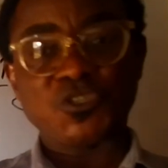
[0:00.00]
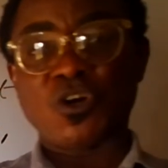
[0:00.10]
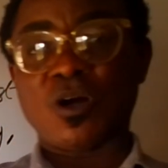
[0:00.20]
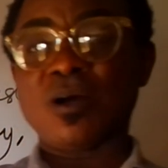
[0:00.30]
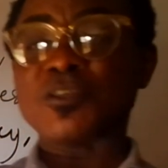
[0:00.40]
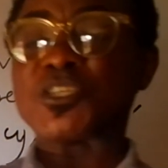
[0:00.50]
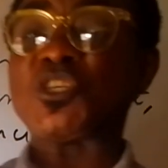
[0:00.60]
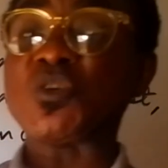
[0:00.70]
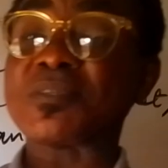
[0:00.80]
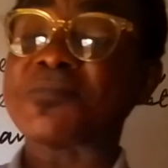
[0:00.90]
Your
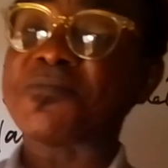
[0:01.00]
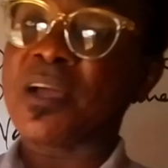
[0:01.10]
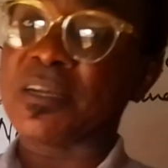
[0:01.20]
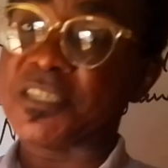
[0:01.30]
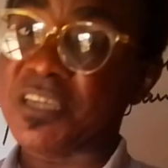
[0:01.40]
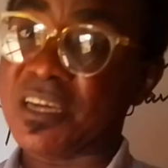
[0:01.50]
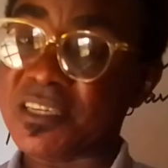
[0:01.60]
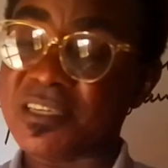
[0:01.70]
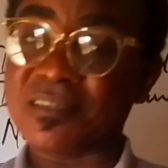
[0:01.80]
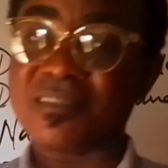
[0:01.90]
use of
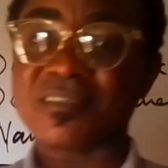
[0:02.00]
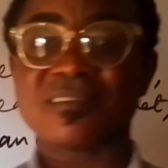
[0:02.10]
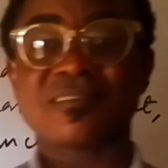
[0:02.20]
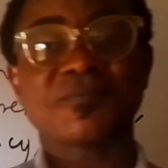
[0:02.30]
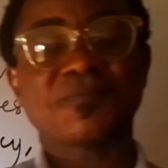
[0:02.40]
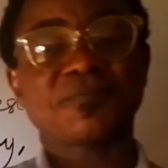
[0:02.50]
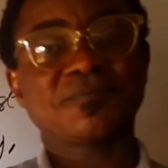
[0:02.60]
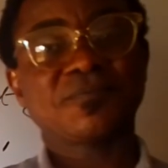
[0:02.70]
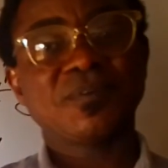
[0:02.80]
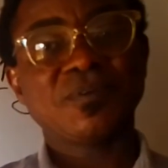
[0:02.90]
conjunctions
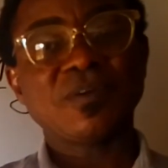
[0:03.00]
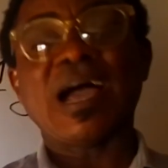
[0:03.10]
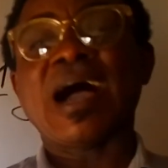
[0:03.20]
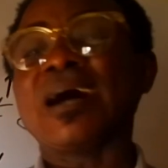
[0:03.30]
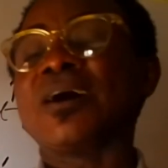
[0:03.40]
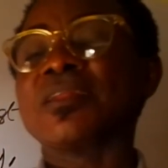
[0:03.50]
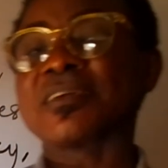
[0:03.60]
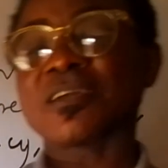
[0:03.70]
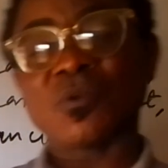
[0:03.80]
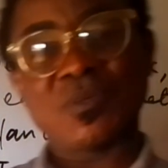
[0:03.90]
are all
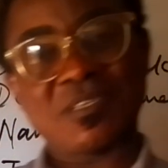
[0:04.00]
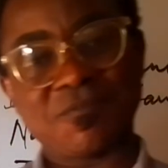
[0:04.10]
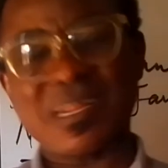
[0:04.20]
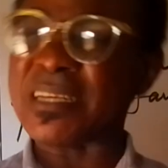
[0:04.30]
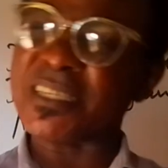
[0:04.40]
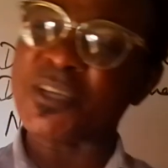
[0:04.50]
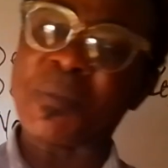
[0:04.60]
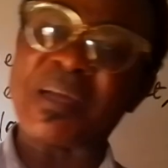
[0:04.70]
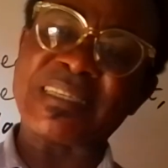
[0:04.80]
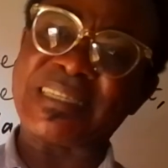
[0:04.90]
inclusive. Now let's talk
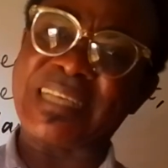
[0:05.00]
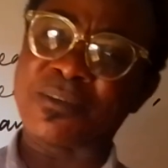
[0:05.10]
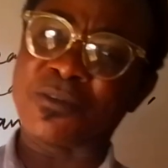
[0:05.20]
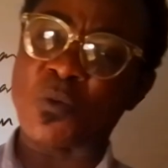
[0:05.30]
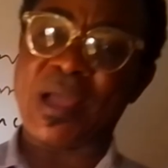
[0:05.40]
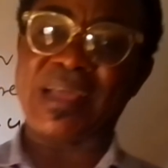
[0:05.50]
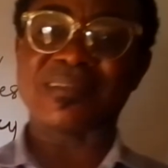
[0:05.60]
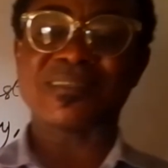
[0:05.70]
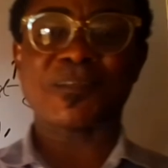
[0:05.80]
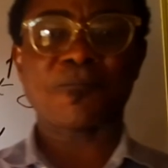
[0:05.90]
about signal words.